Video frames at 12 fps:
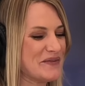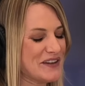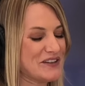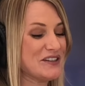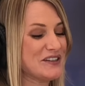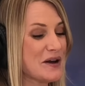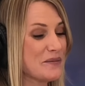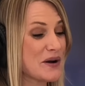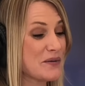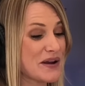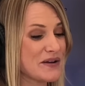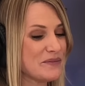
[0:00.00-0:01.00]
that's just not
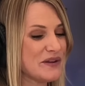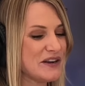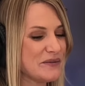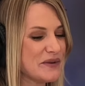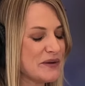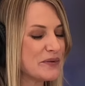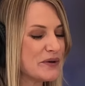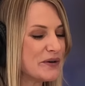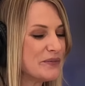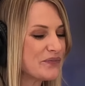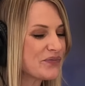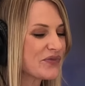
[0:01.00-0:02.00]
my way of meeting people.